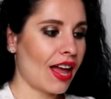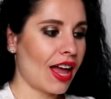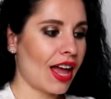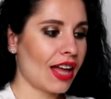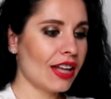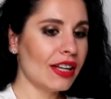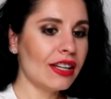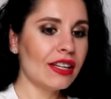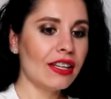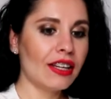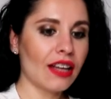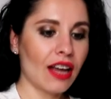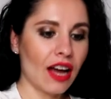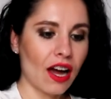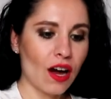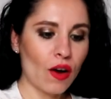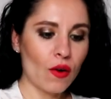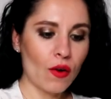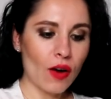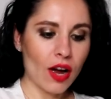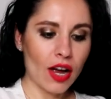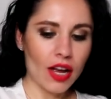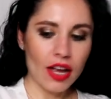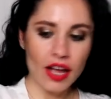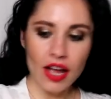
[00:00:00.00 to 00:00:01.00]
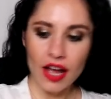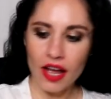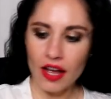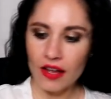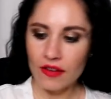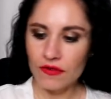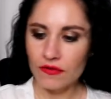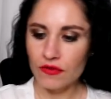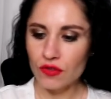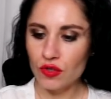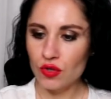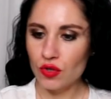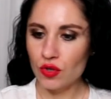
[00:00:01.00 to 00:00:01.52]
And now I
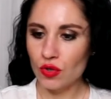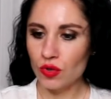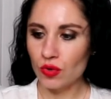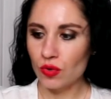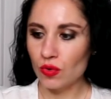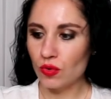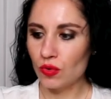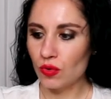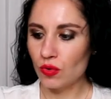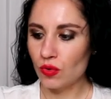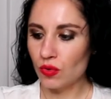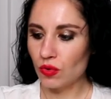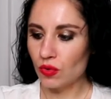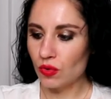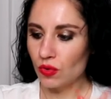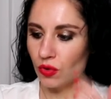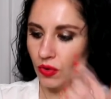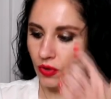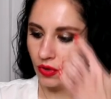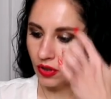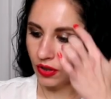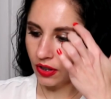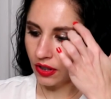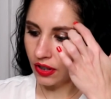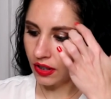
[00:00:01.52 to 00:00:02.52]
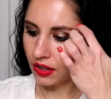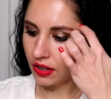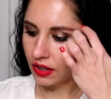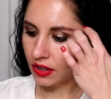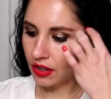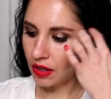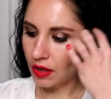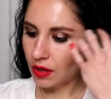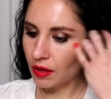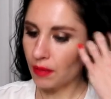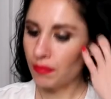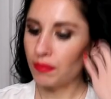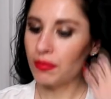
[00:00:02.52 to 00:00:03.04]
have to
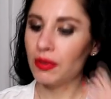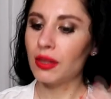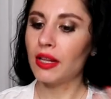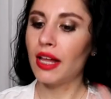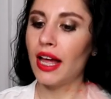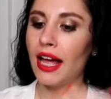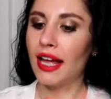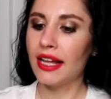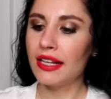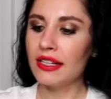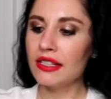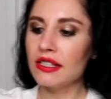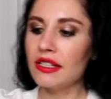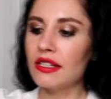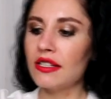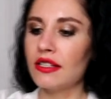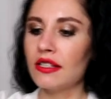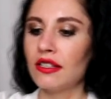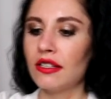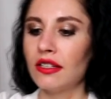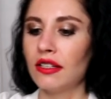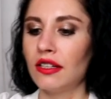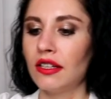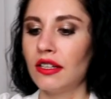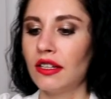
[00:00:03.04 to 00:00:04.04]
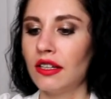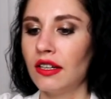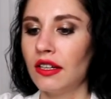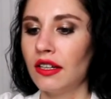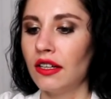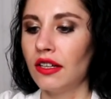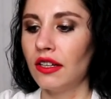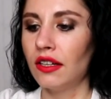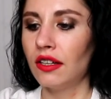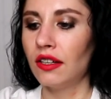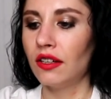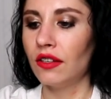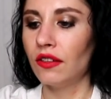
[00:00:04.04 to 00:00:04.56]
plant
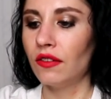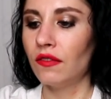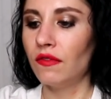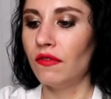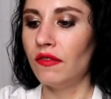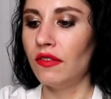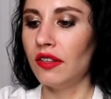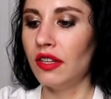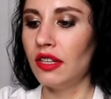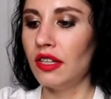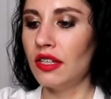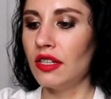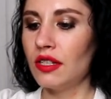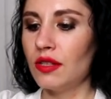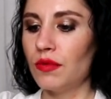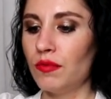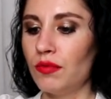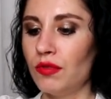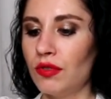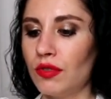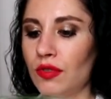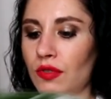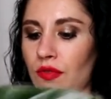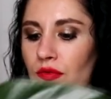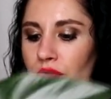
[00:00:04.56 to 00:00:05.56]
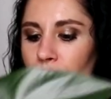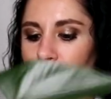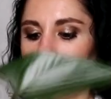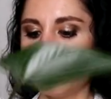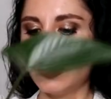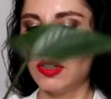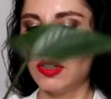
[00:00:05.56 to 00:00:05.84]
these beautiful